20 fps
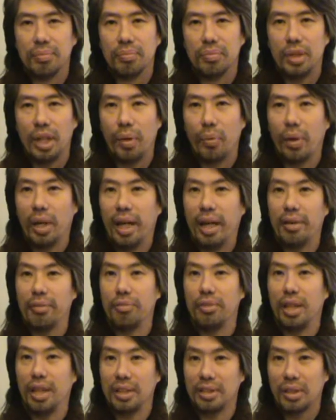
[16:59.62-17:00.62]
They will
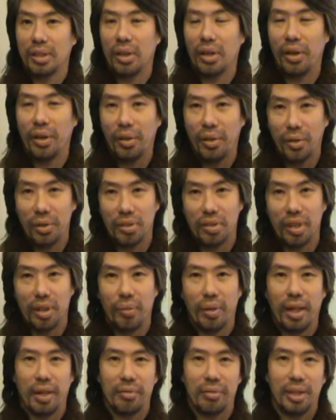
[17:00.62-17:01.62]
have nice clothes, they
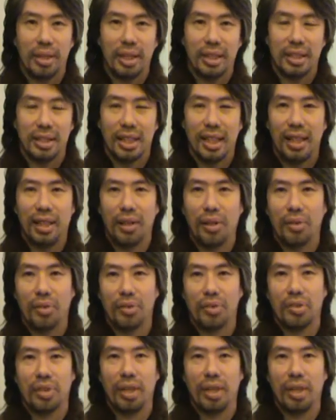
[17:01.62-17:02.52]
will have a nice house,